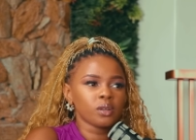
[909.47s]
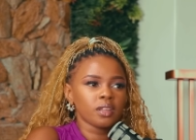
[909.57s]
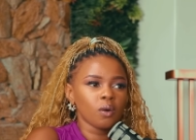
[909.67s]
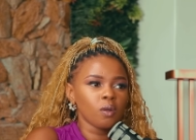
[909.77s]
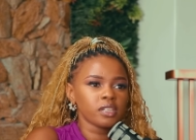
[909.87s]

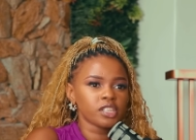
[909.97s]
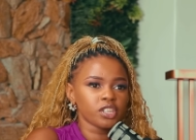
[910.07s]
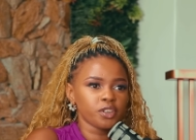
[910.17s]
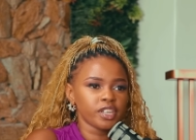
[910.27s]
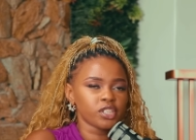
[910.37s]
the older
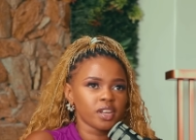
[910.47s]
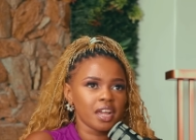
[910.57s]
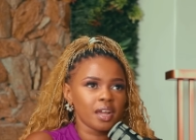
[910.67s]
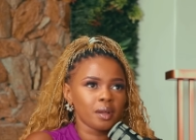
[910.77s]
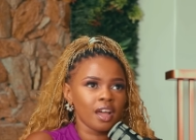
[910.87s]
generation,
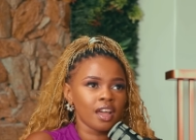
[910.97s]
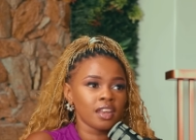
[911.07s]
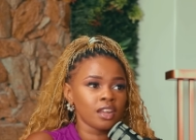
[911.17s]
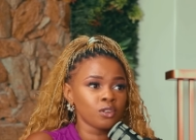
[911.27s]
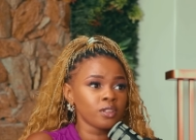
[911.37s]

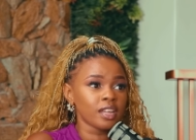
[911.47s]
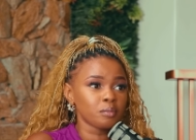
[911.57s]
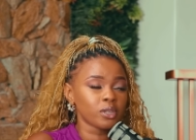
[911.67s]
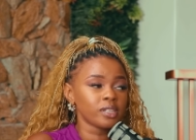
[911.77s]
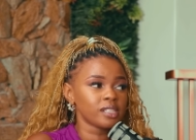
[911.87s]
and I know that
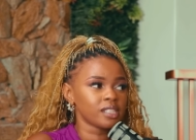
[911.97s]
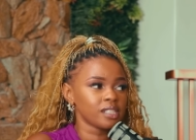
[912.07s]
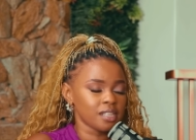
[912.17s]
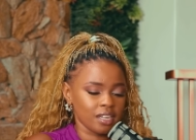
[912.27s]
because